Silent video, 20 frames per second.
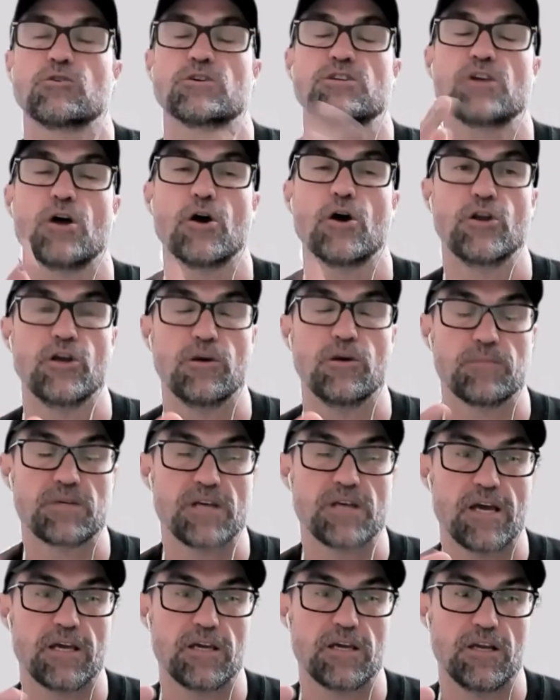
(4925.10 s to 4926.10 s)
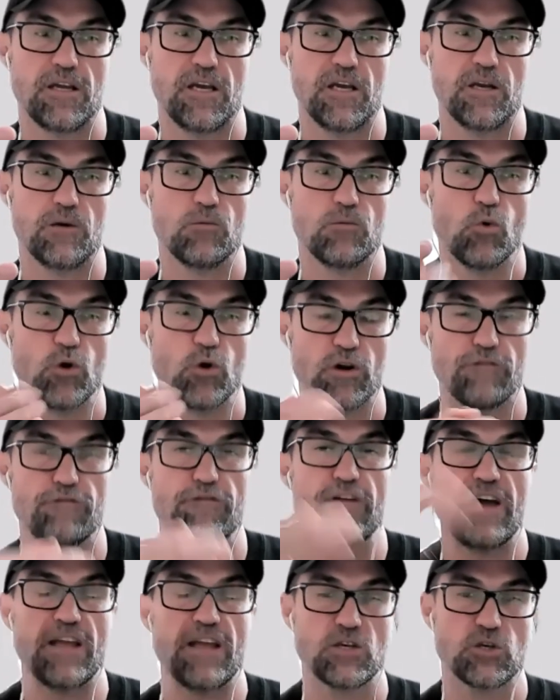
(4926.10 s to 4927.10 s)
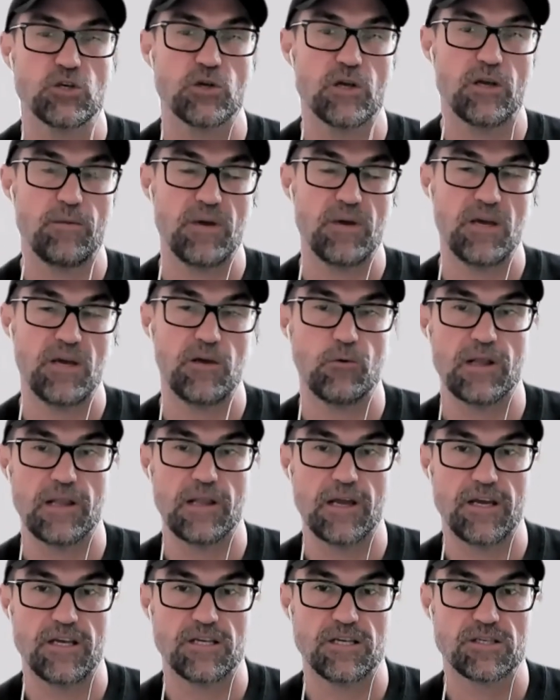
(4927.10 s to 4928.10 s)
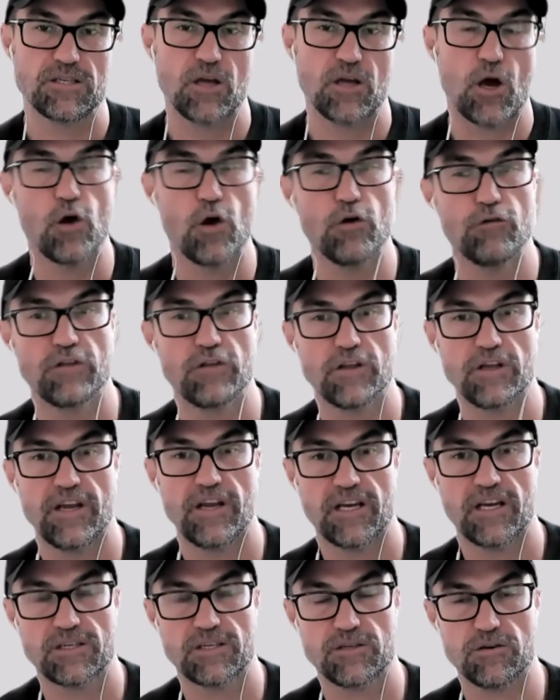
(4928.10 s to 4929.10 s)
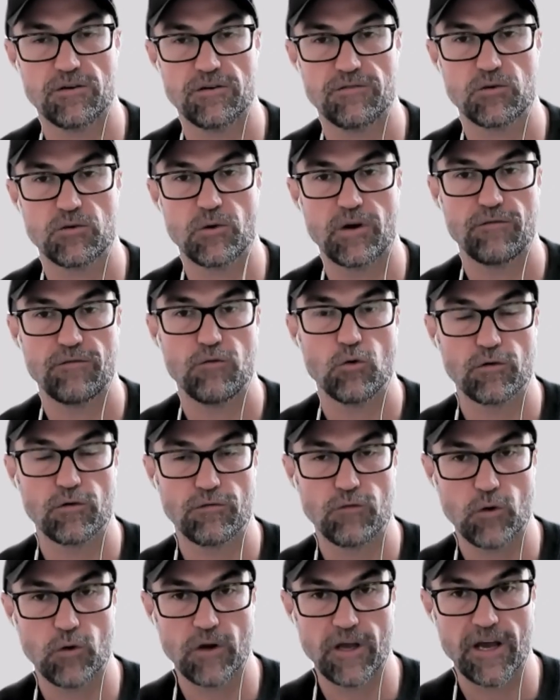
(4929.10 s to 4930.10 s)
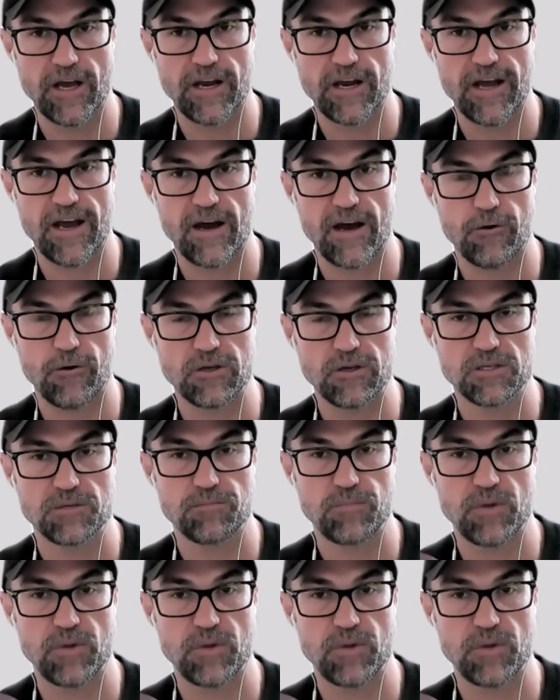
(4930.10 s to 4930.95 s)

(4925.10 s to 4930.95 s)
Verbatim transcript: sodium taken in would eventually be released over the next sort of 24 to 48 hours,